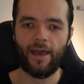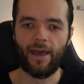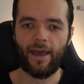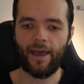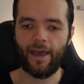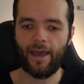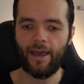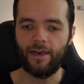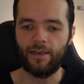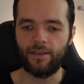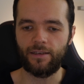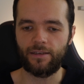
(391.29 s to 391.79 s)

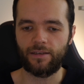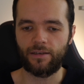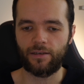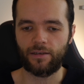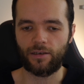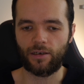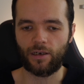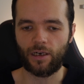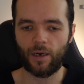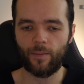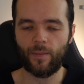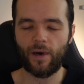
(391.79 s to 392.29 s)
and
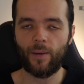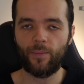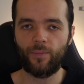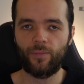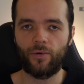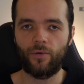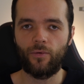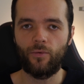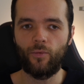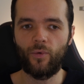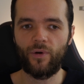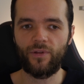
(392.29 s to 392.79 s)
come
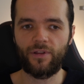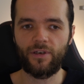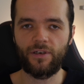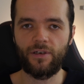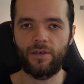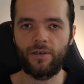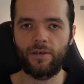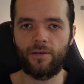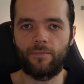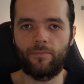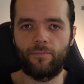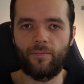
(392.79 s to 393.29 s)
up with
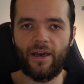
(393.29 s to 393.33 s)
the